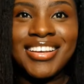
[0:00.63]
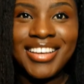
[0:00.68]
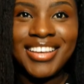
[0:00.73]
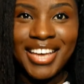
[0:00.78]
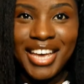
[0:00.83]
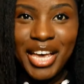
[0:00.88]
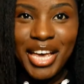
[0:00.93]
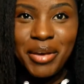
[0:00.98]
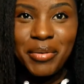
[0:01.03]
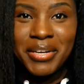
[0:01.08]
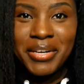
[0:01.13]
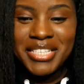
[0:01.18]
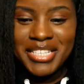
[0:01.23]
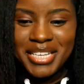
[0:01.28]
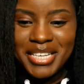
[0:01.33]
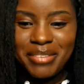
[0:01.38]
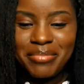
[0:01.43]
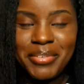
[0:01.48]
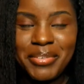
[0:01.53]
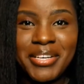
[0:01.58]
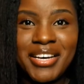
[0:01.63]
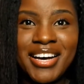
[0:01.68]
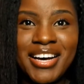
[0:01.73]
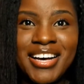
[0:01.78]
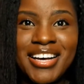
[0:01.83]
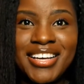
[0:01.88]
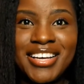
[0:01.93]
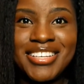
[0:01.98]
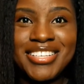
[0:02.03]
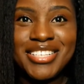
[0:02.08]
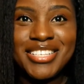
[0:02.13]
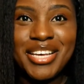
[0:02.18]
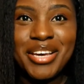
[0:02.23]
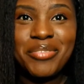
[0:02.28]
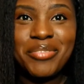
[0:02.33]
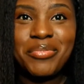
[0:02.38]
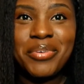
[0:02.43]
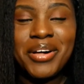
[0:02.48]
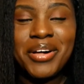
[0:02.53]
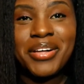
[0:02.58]
Hey, what's up you guys
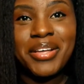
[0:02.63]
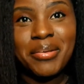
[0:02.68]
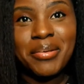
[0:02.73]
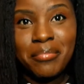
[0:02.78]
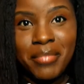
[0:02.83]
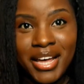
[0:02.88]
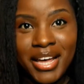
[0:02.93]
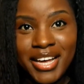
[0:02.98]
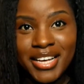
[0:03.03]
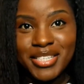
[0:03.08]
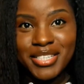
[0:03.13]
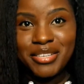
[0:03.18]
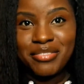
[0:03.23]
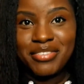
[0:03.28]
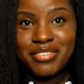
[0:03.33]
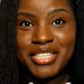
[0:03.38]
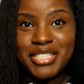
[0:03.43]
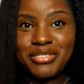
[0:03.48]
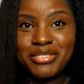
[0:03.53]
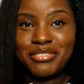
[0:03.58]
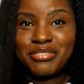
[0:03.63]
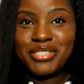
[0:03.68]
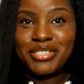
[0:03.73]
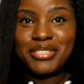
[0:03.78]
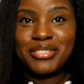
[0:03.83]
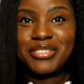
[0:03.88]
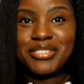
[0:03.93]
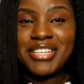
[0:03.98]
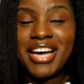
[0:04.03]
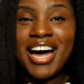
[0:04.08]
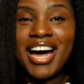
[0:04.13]
and welcome back to Vee's Reviews.